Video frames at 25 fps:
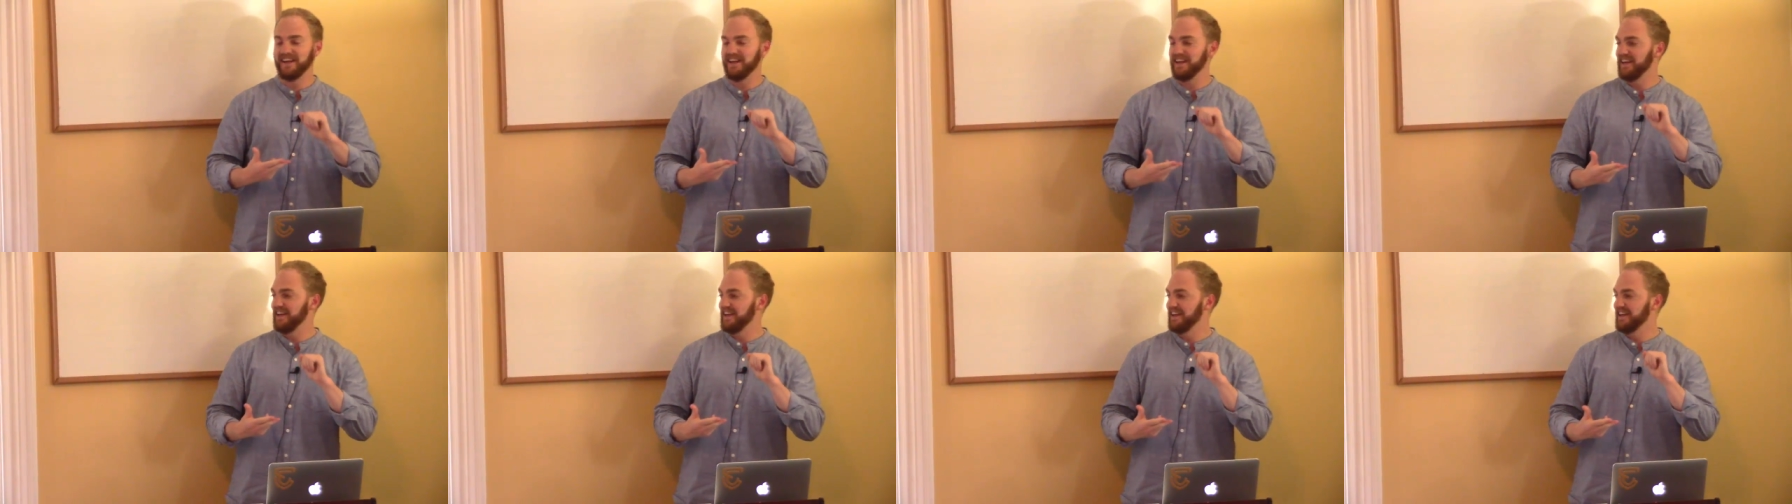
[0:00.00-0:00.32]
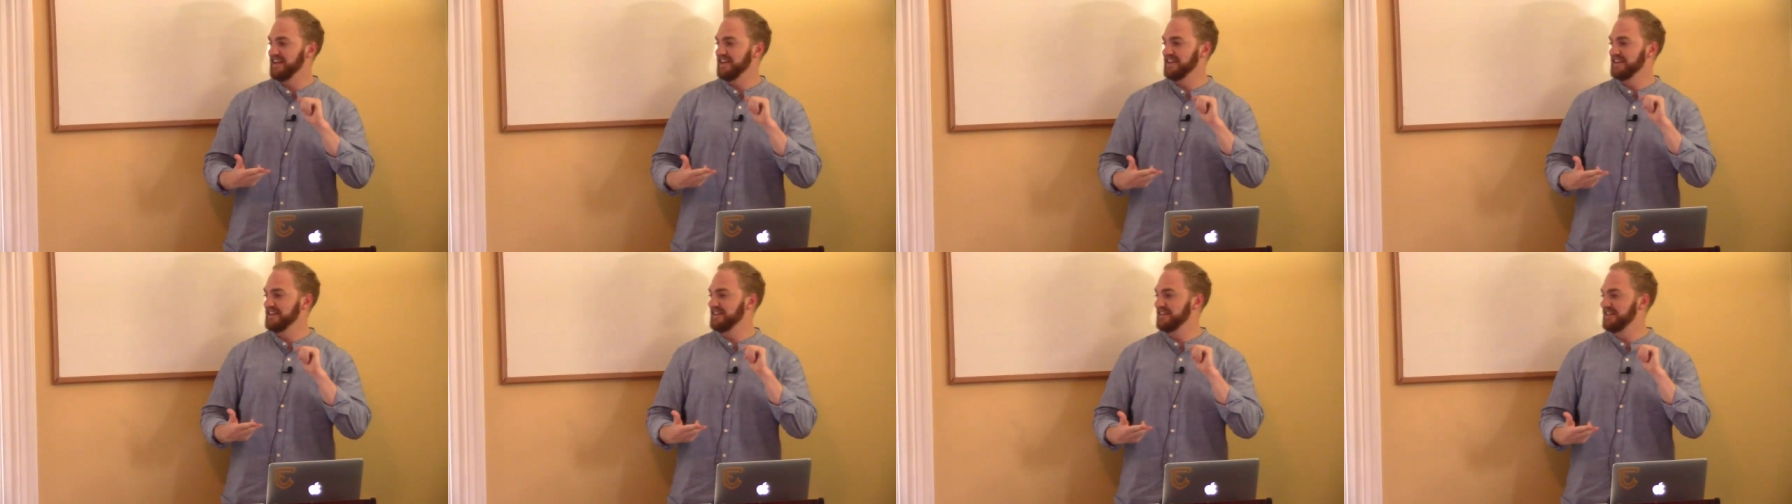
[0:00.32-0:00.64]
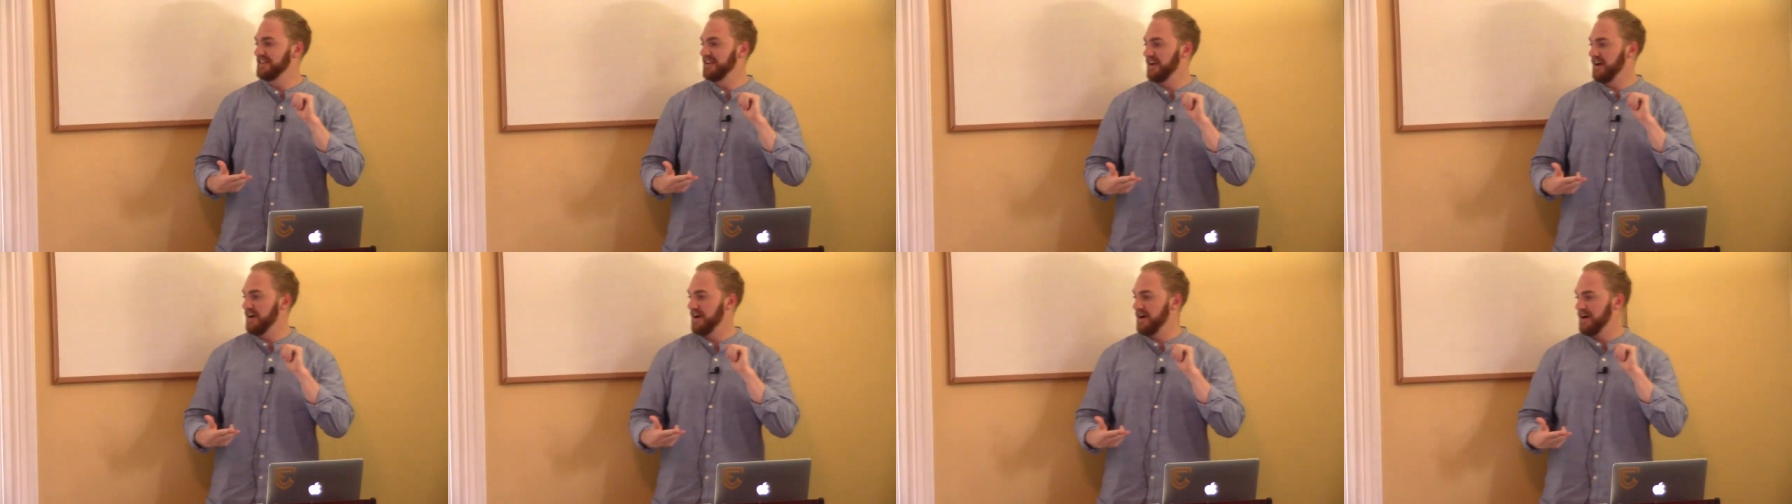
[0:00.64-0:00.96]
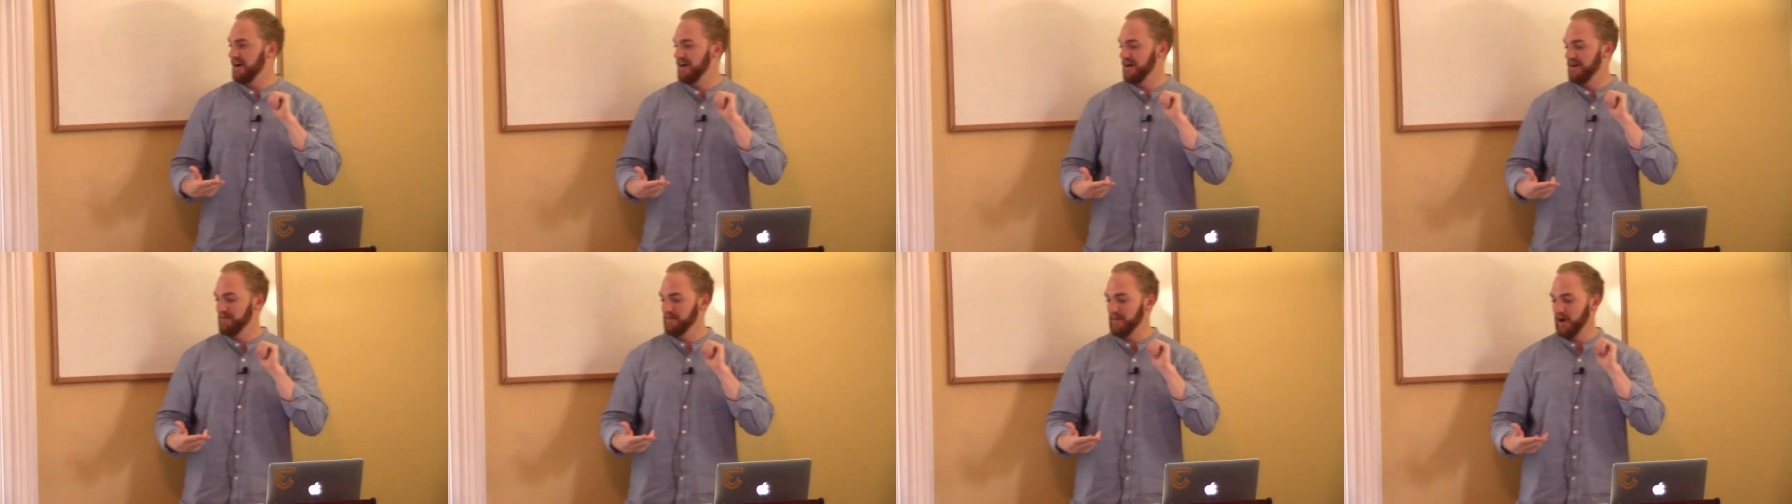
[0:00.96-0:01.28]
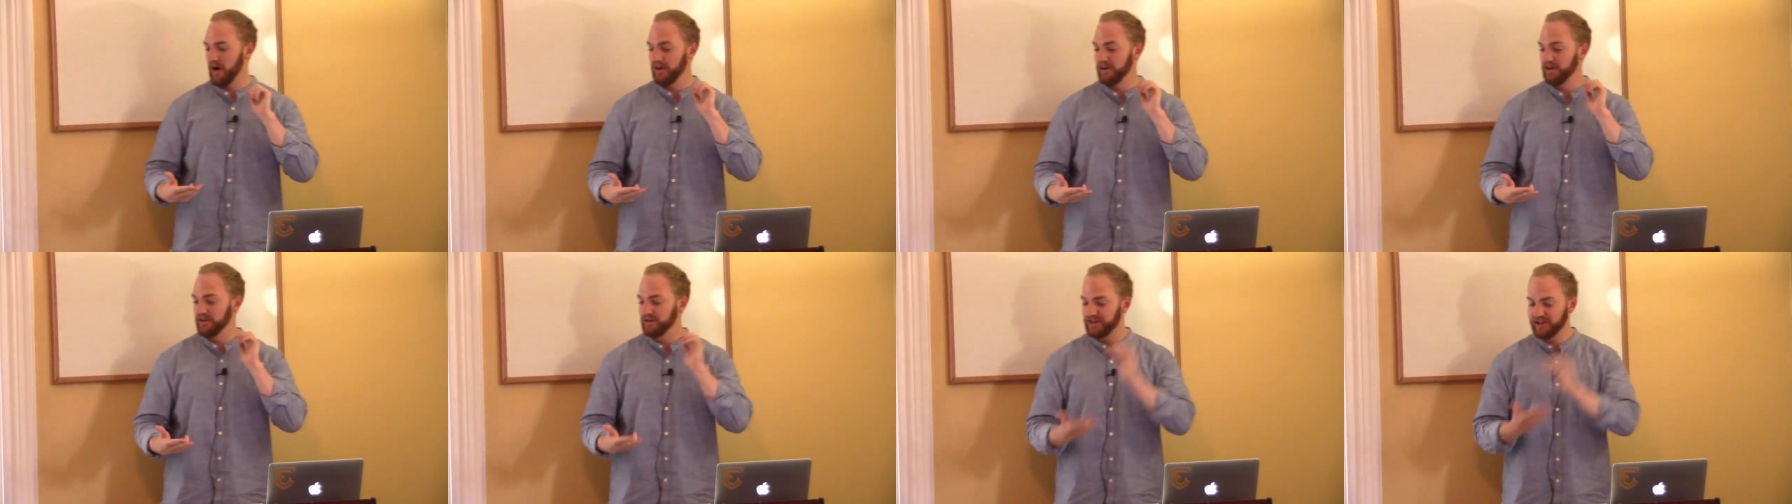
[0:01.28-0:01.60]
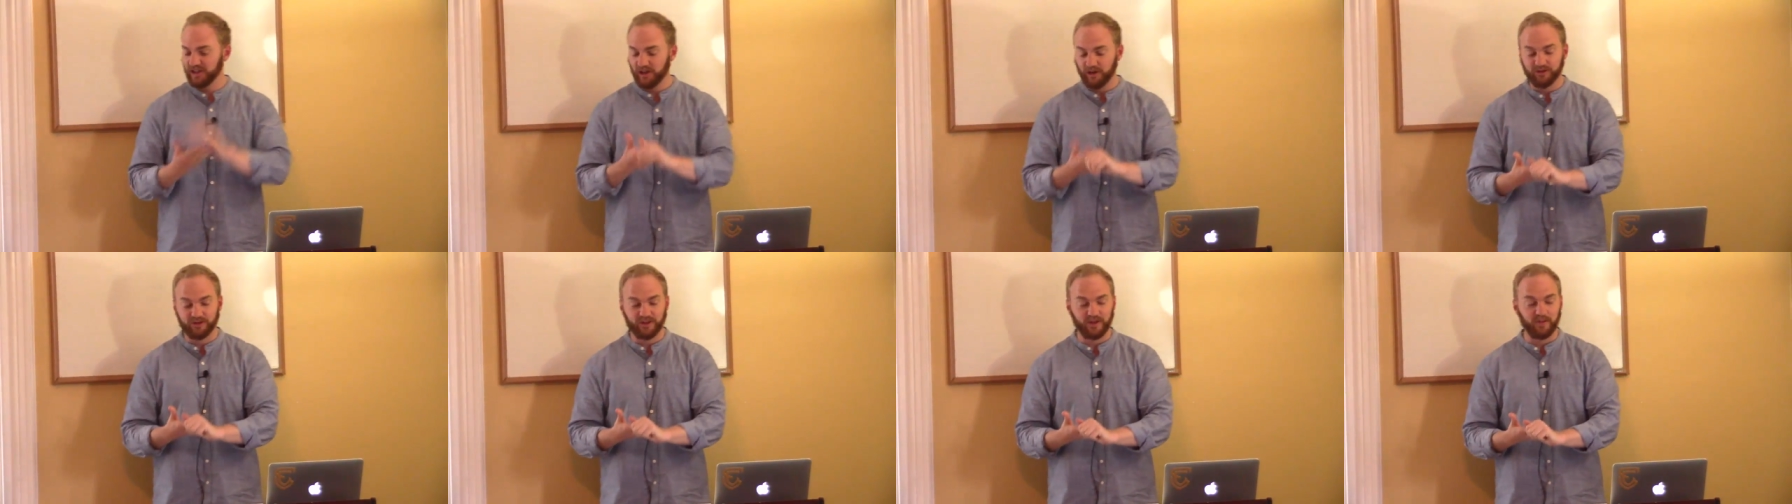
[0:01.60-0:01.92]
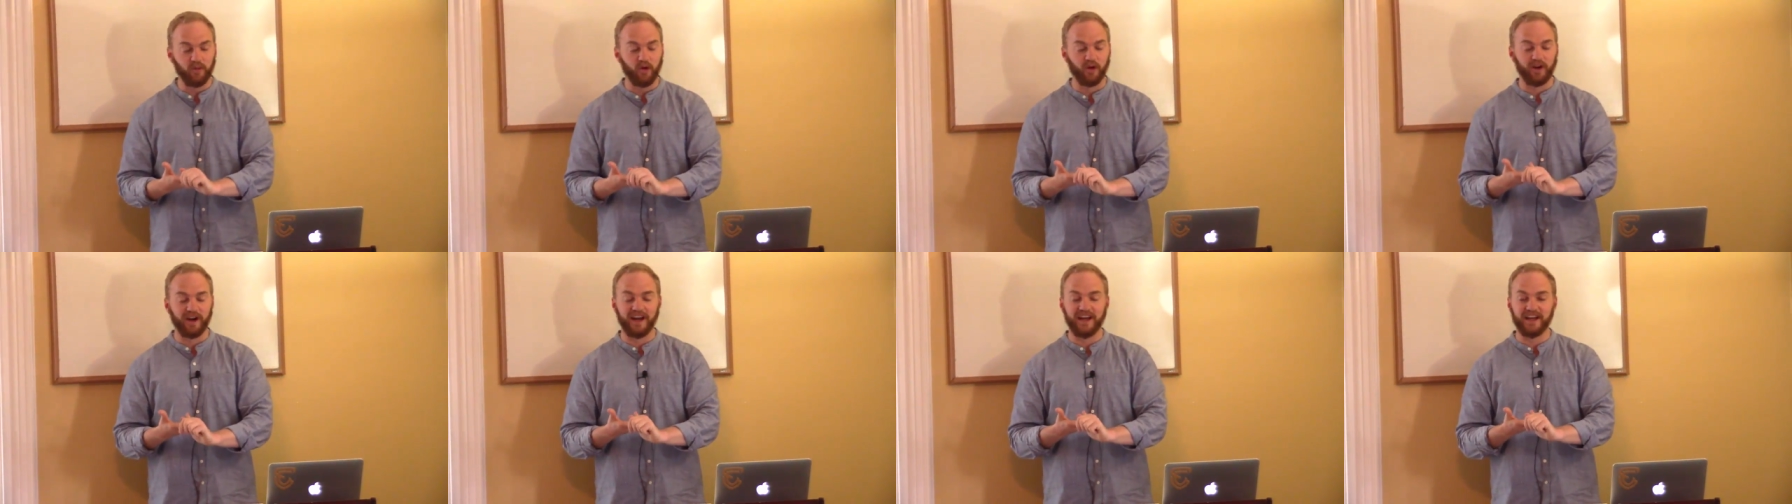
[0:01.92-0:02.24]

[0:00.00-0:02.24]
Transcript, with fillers: Is, um, are your children more